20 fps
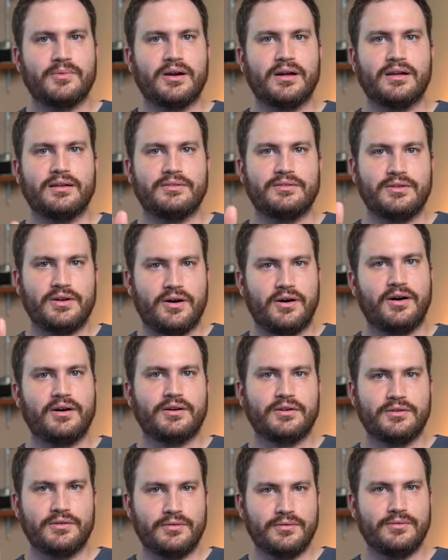and
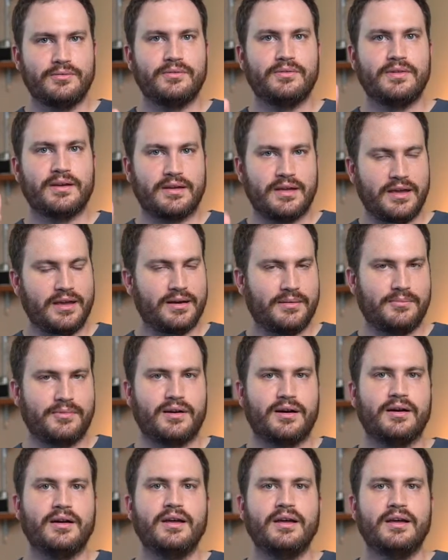talk to the
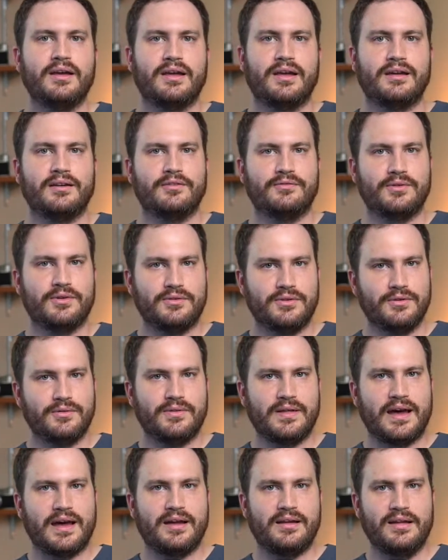camera. And if you do
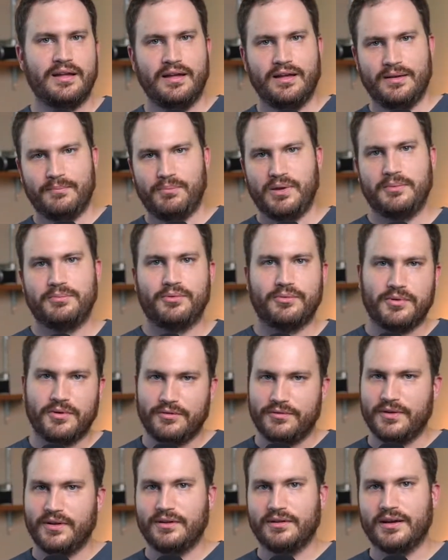that, people
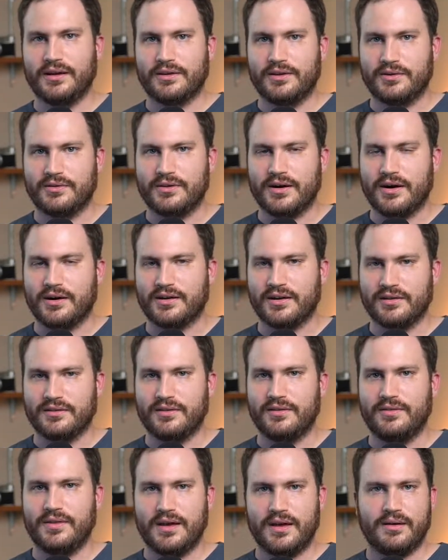will feel like you're talking
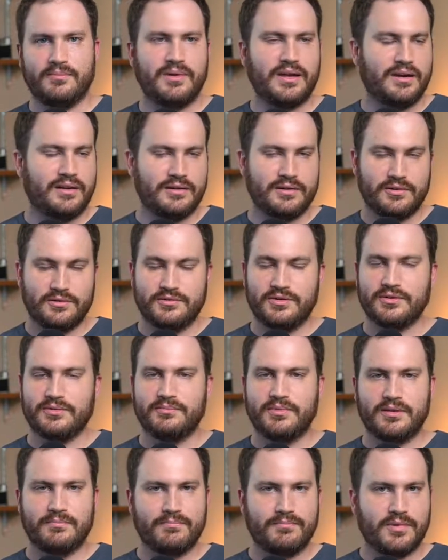to them, and it'll
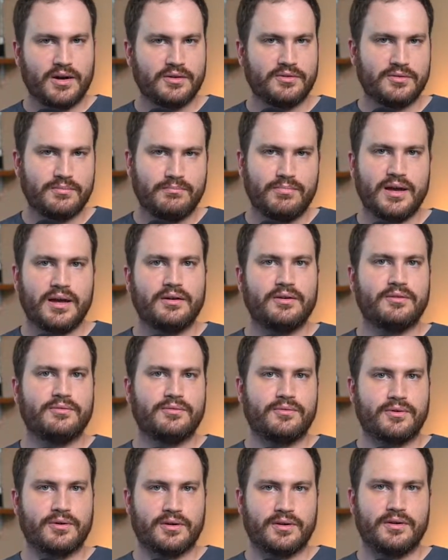just be much better
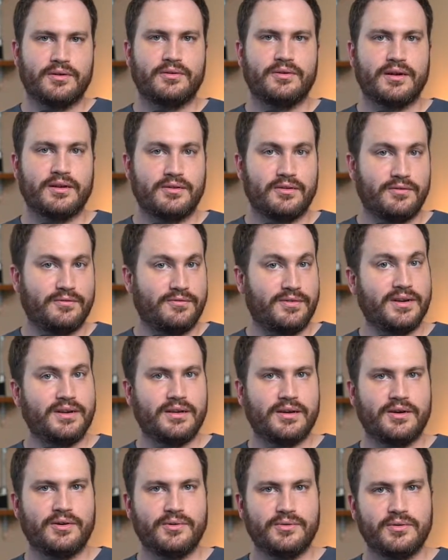for you, and your
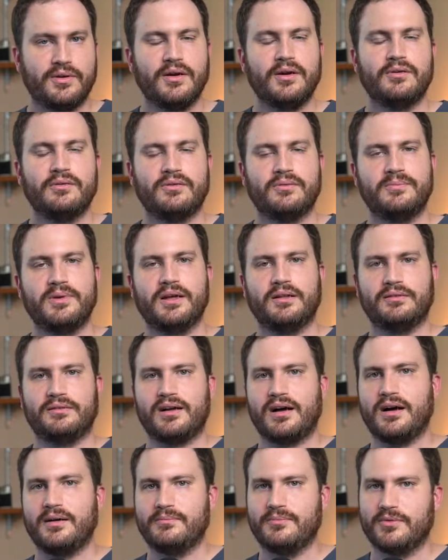videos will be a
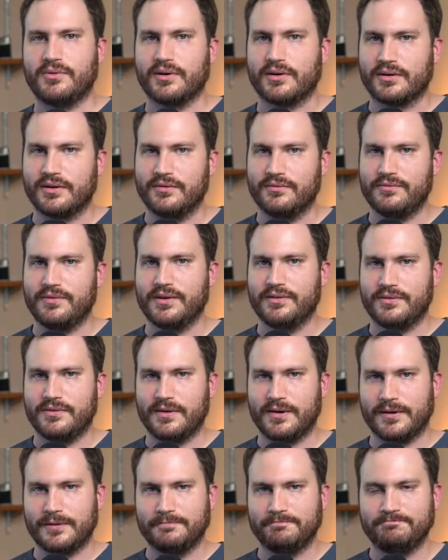lot more
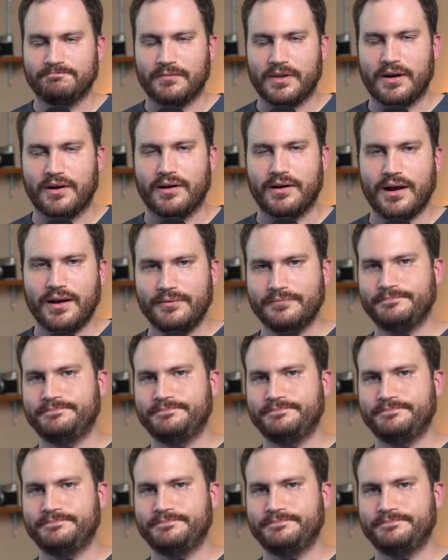convincing. All right?